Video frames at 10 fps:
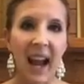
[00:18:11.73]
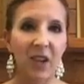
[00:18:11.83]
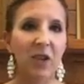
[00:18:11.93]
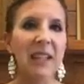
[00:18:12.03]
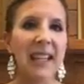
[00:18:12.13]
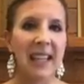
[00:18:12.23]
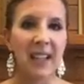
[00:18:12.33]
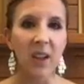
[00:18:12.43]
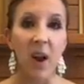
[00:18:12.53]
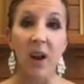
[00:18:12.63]
actually
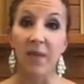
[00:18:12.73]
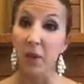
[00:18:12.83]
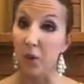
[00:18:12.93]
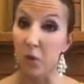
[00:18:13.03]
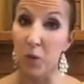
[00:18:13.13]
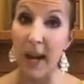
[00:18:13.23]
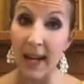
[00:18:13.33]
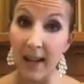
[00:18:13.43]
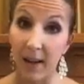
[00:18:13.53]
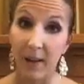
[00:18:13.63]
kill off. They're
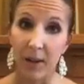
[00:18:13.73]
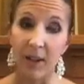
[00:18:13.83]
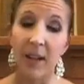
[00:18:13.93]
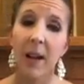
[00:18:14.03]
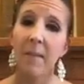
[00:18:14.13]
great killers.